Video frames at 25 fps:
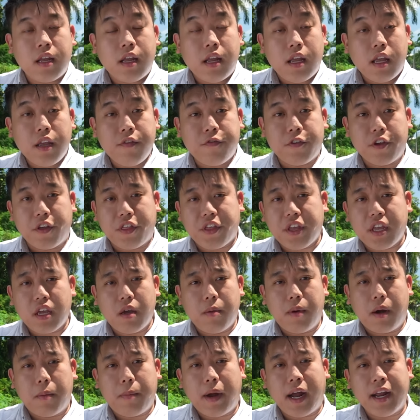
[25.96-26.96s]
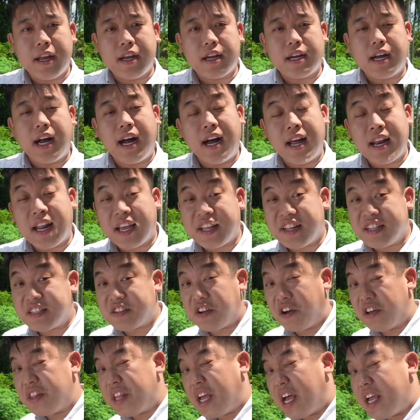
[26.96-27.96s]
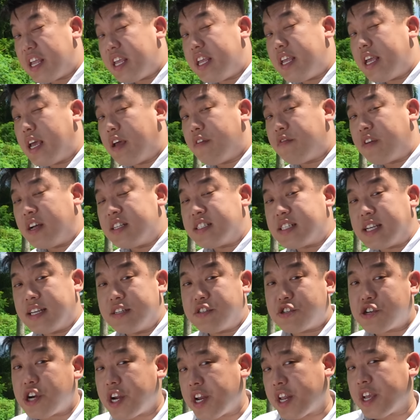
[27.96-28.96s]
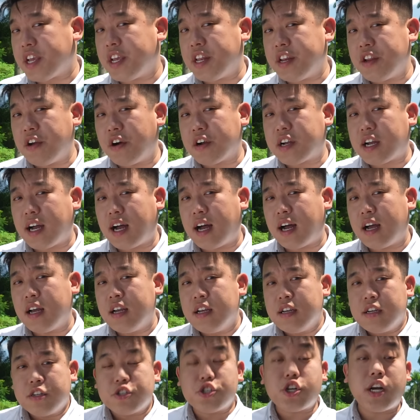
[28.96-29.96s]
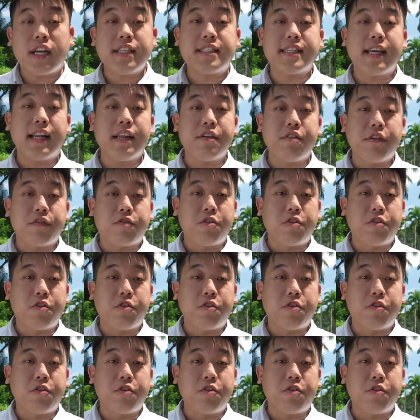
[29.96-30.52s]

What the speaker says: If you're thinking about buying a car like this Honda e-Advance and trading in your car, try selling with